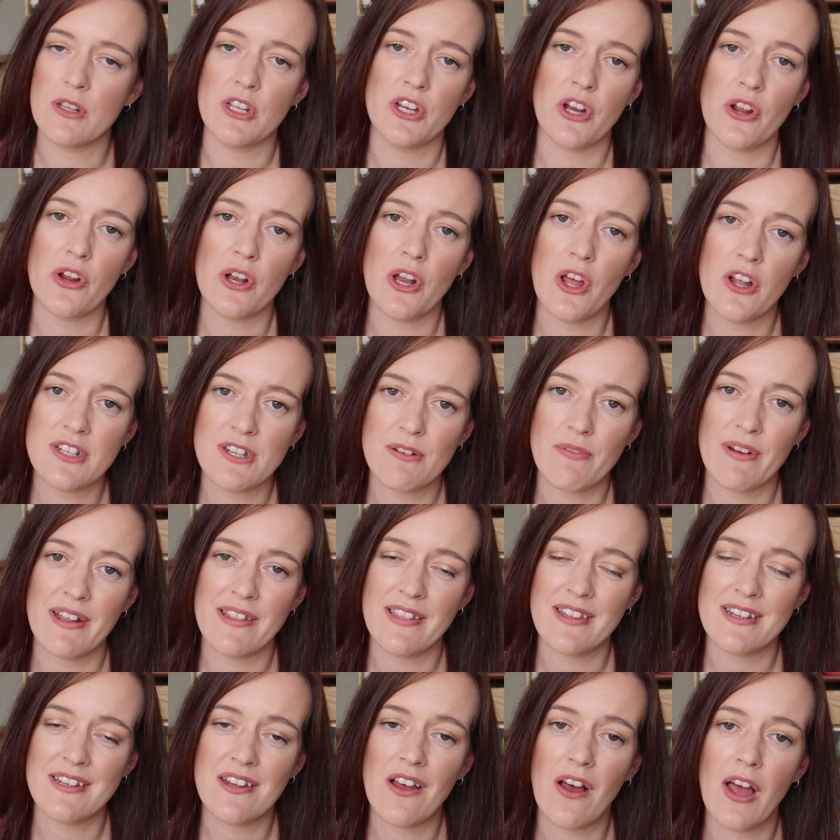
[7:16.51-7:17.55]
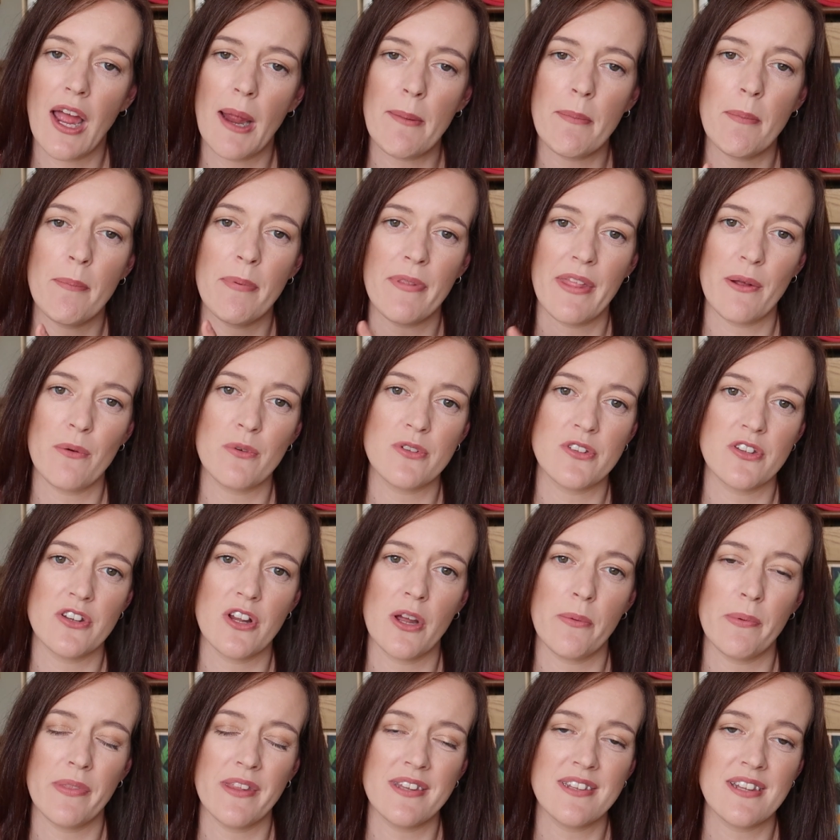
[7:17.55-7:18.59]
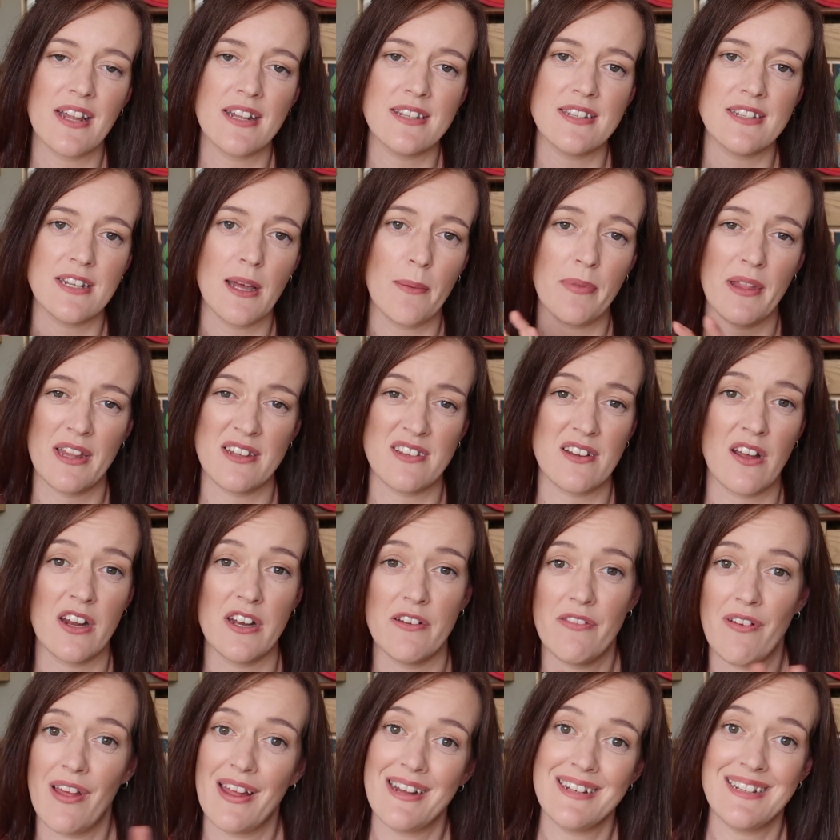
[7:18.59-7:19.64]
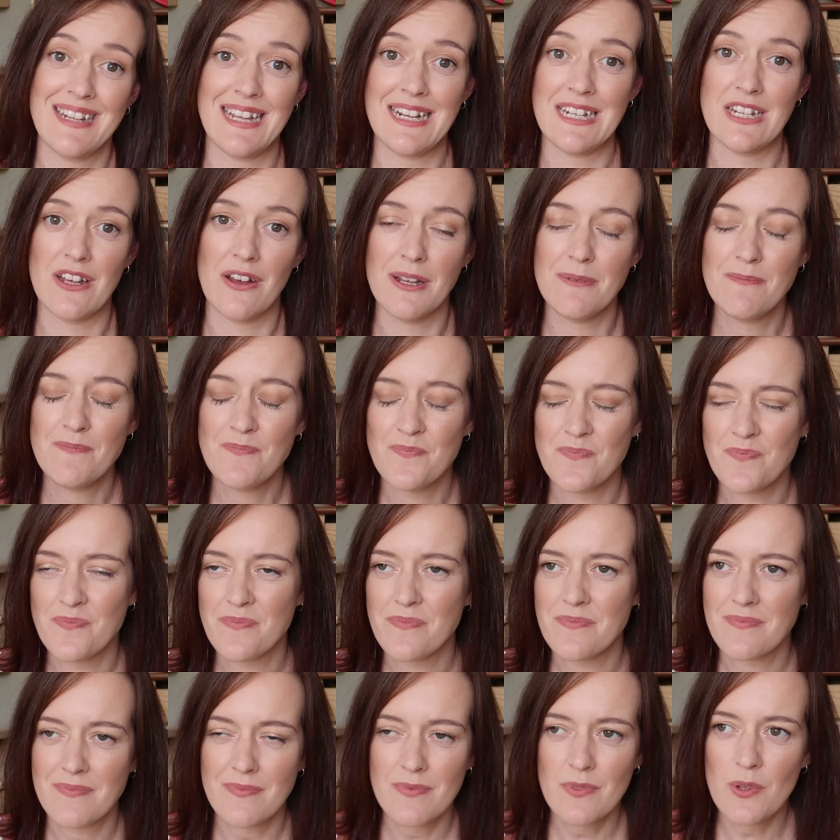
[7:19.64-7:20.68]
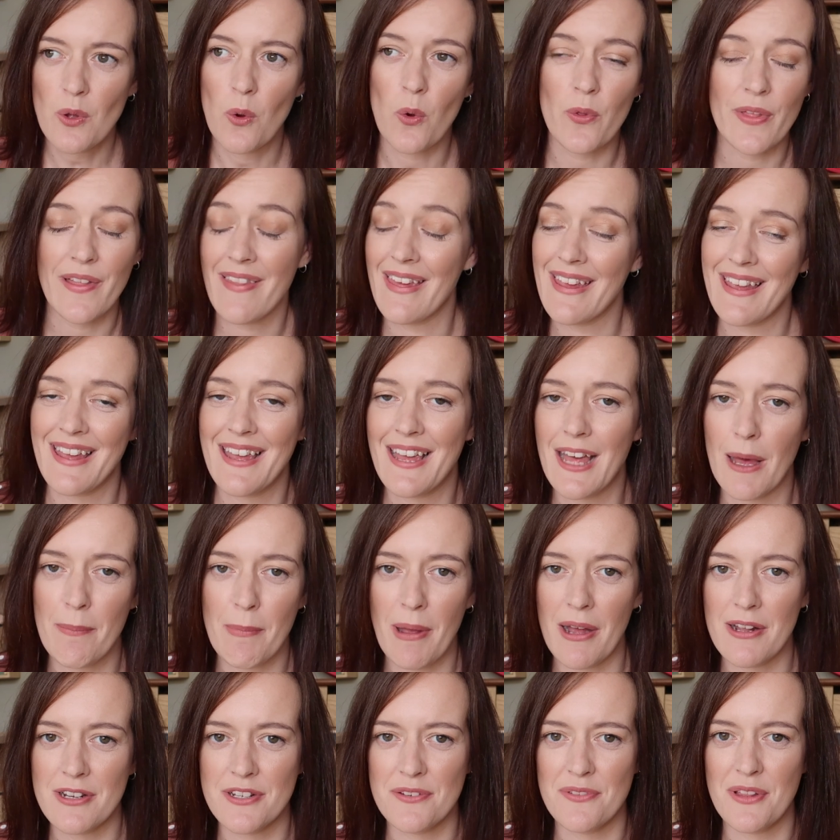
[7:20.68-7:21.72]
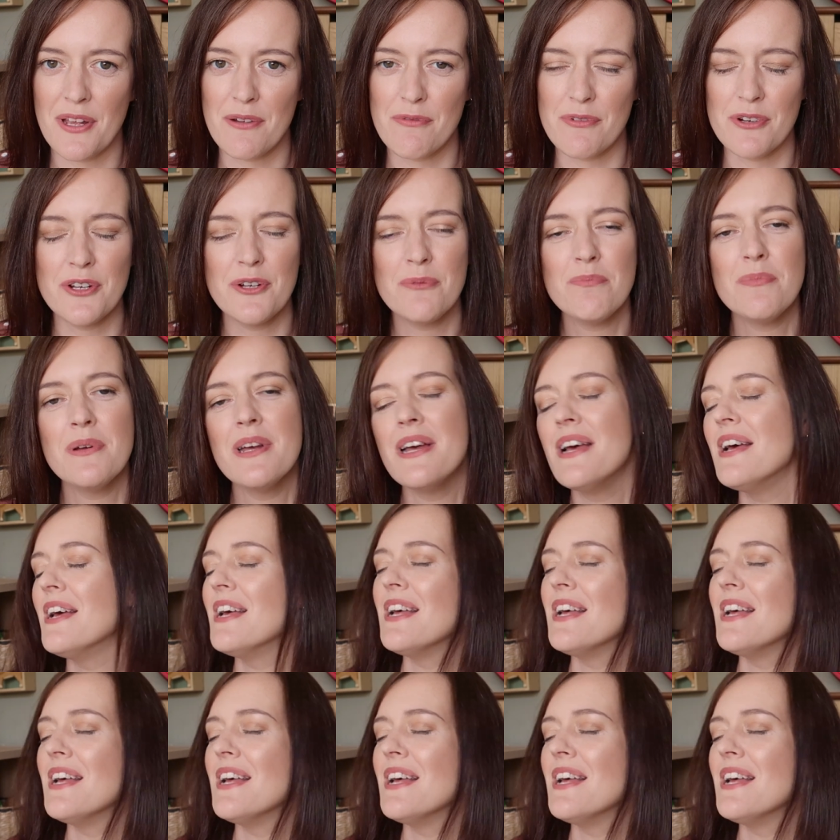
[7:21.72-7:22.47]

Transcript: learn to read the time, but they also know when the sun's up, that's kind of like daytime, or that they can come out of their room.